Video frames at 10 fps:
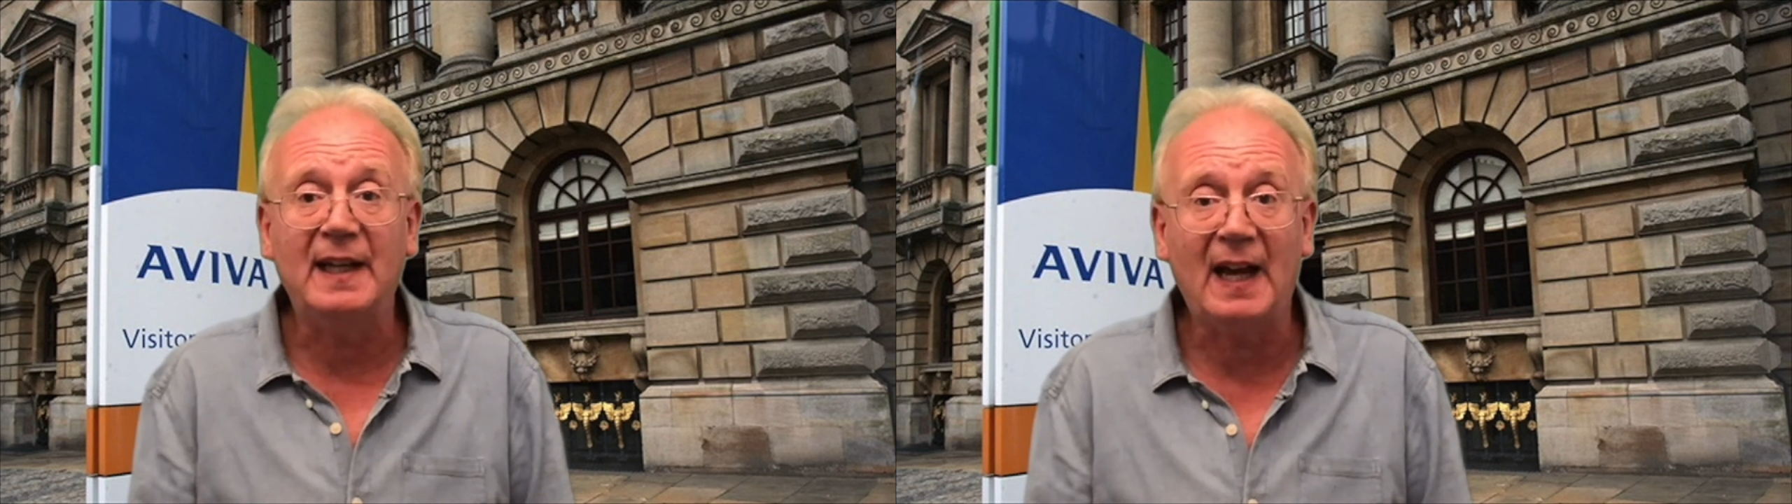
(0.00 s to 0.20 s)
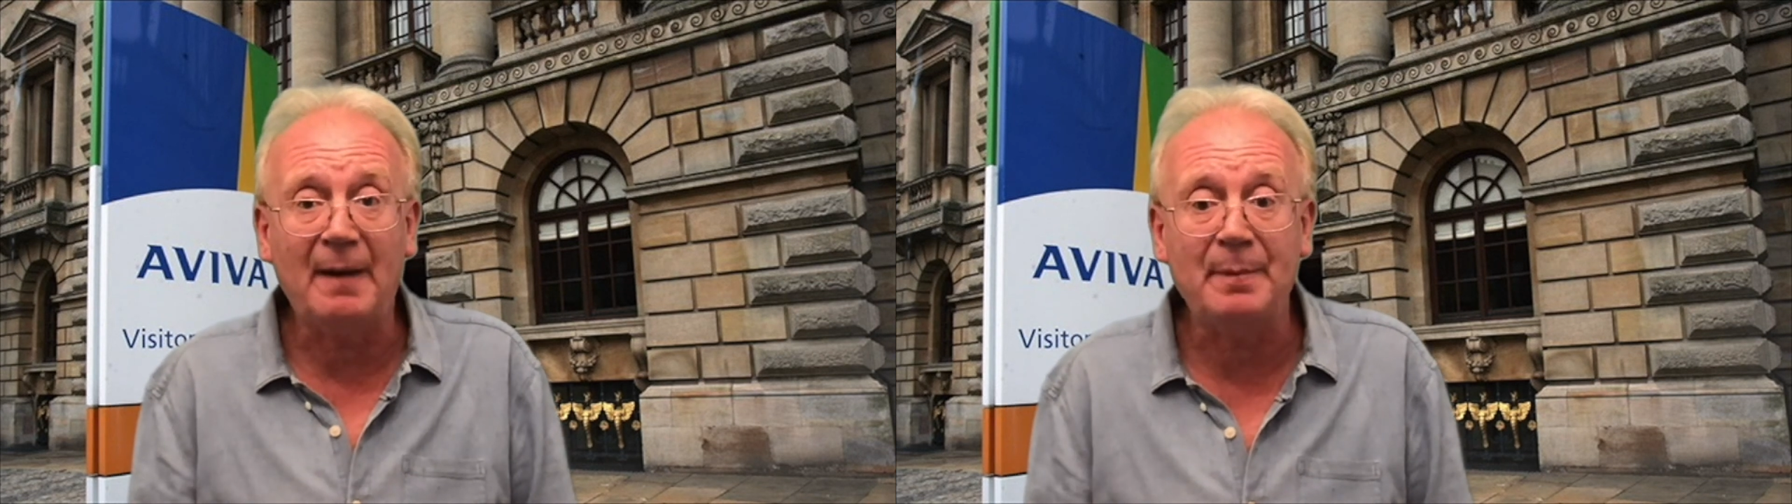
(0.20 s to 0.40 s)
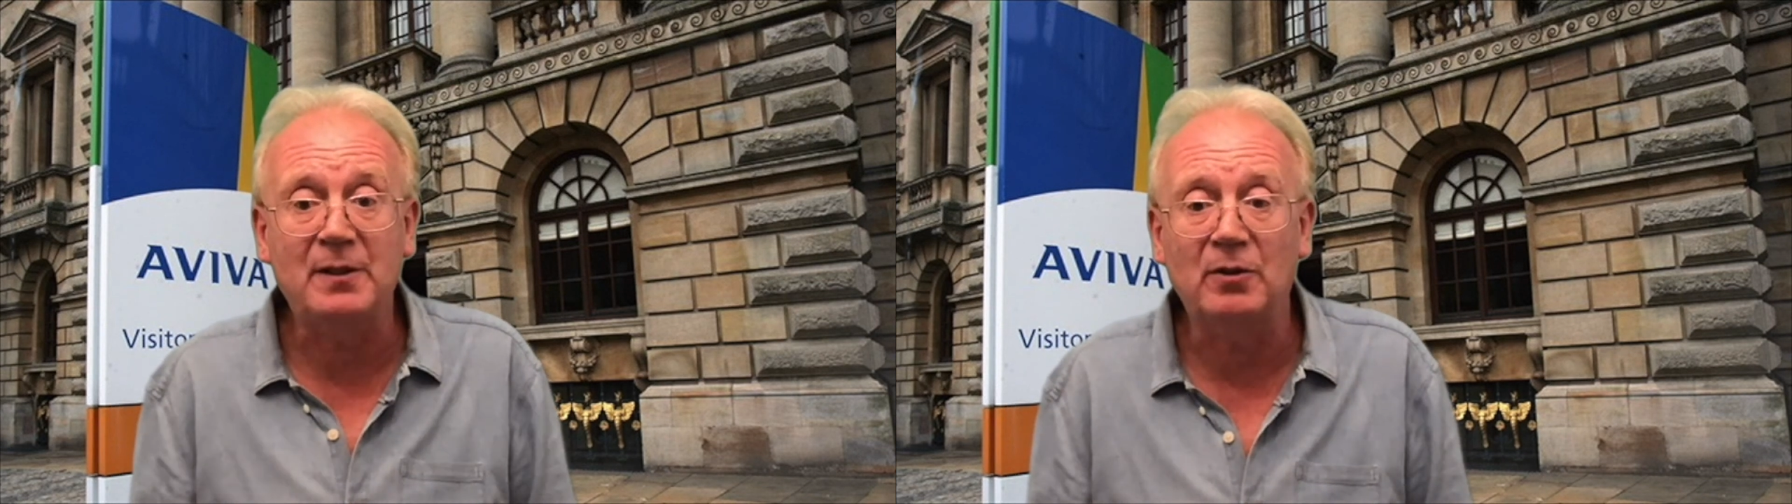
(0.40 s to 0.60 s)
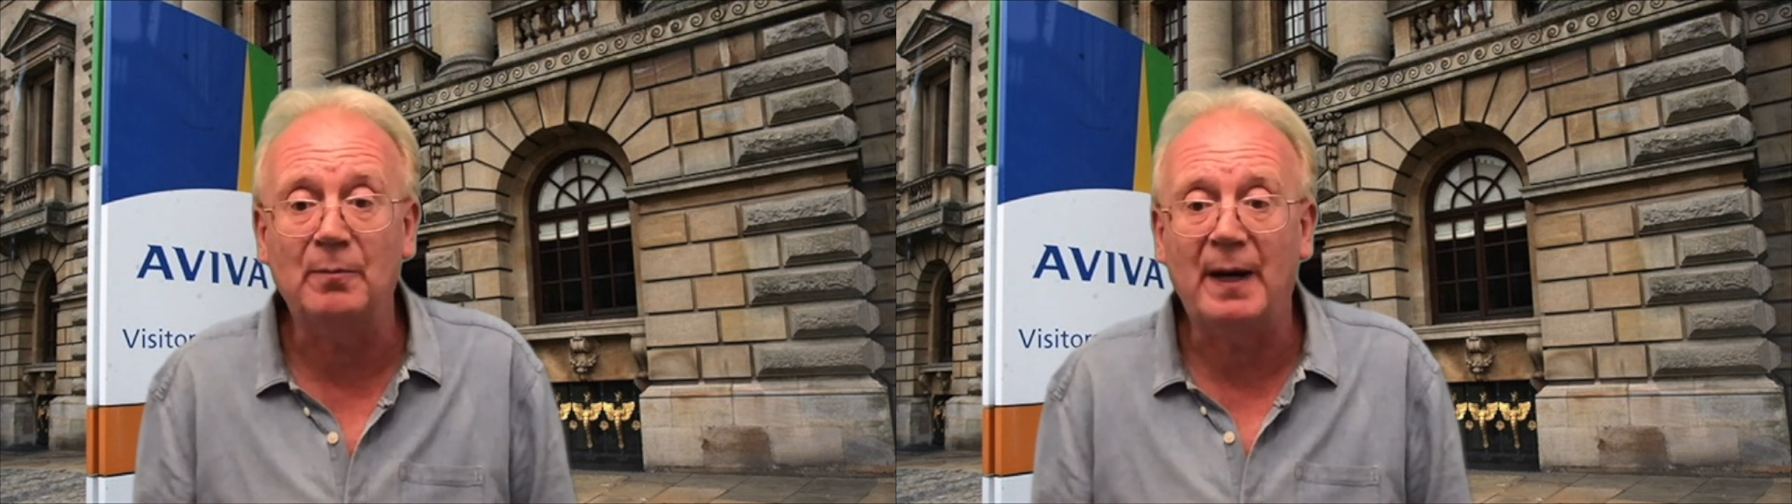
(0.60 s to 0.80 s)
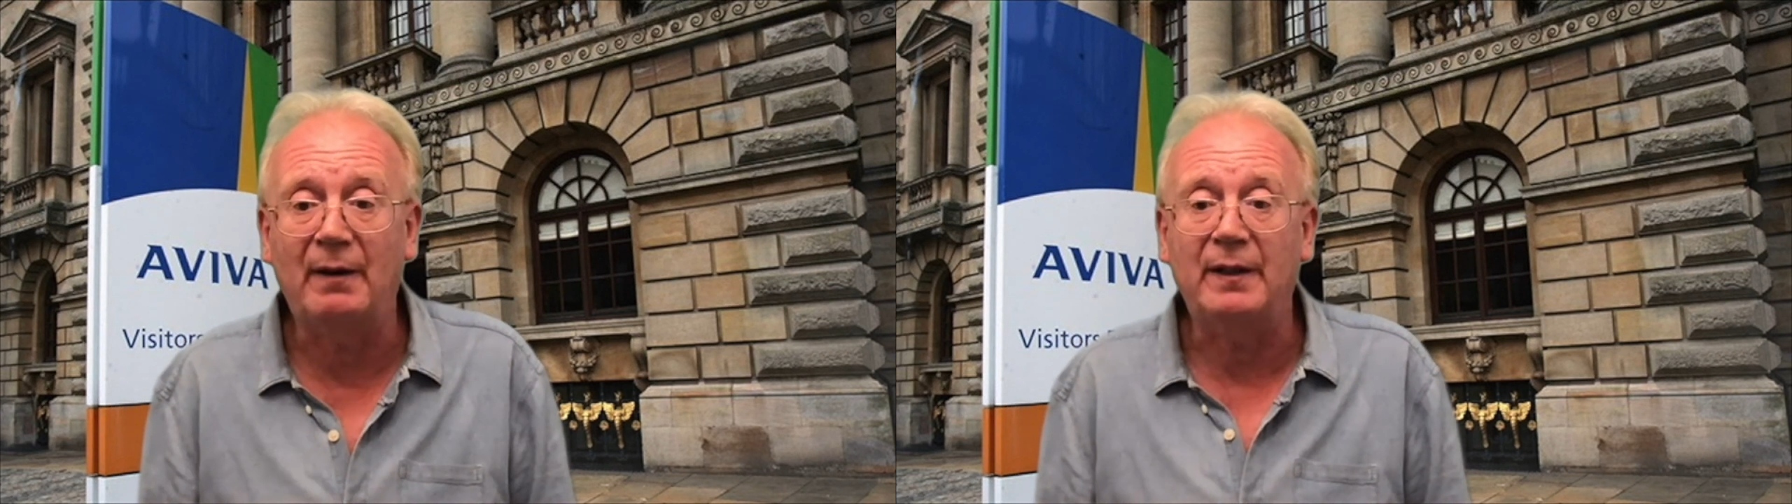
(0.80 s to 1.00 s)

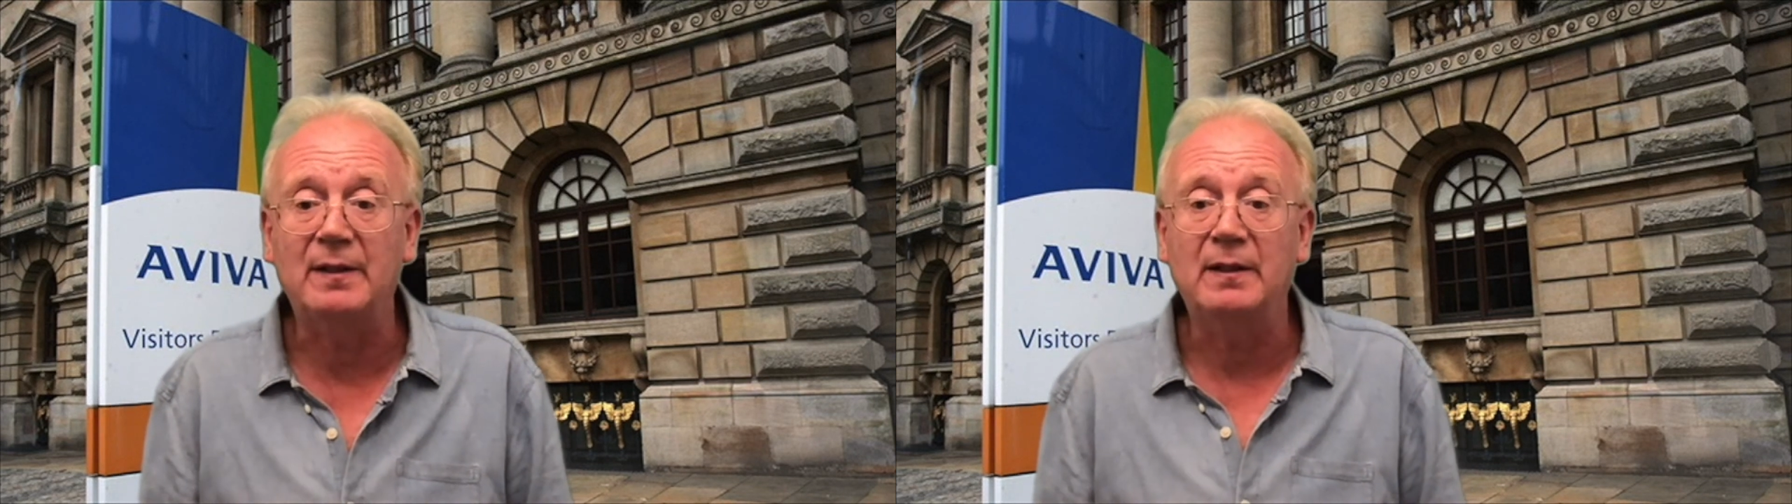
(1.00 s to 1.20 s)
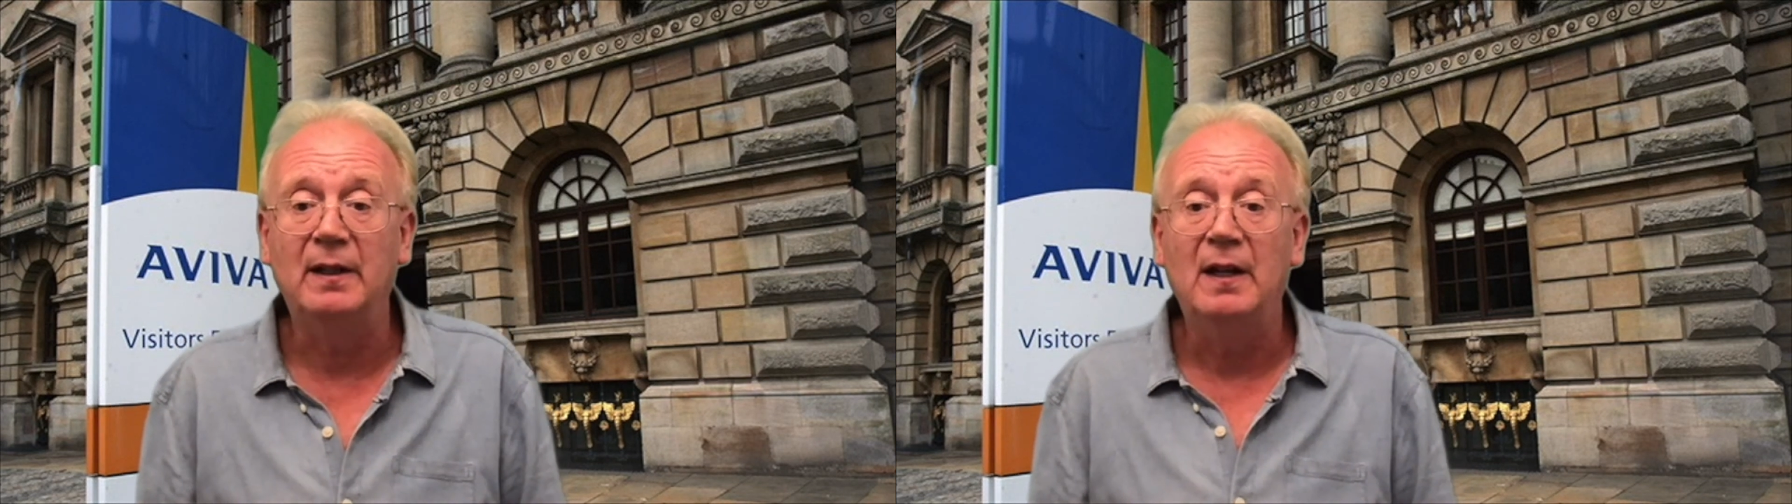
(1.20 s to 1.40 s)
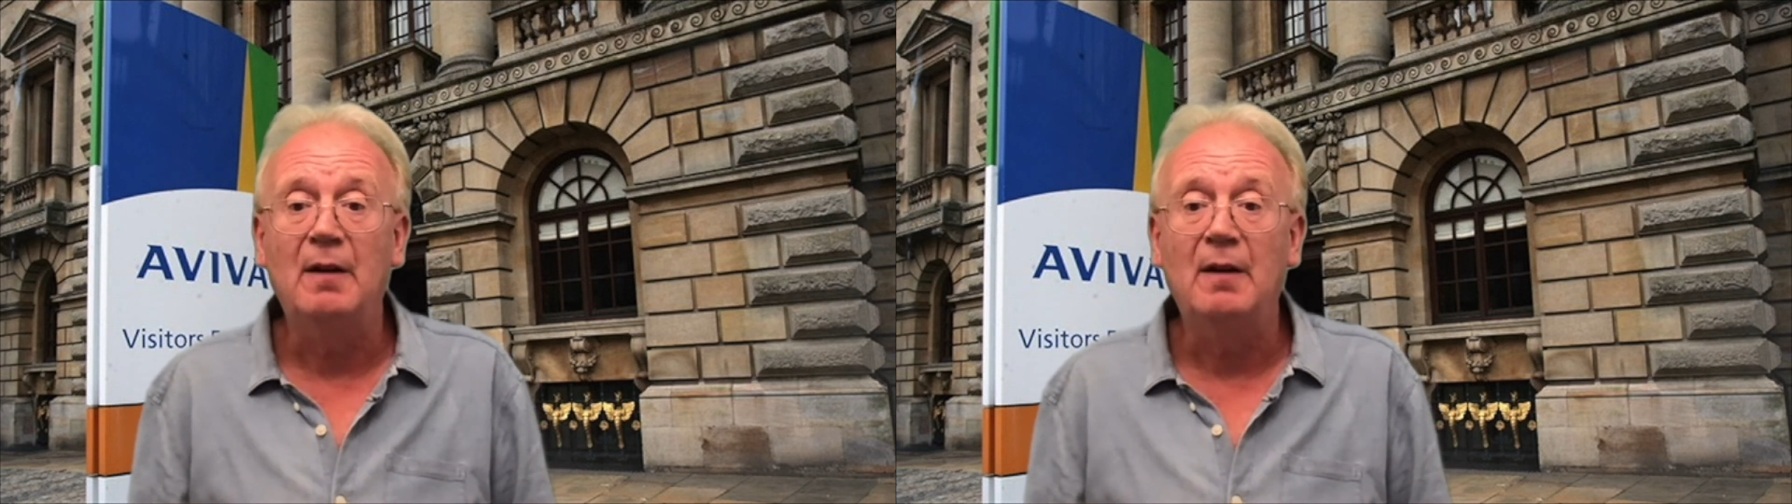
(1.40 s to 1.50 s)
capital barriers,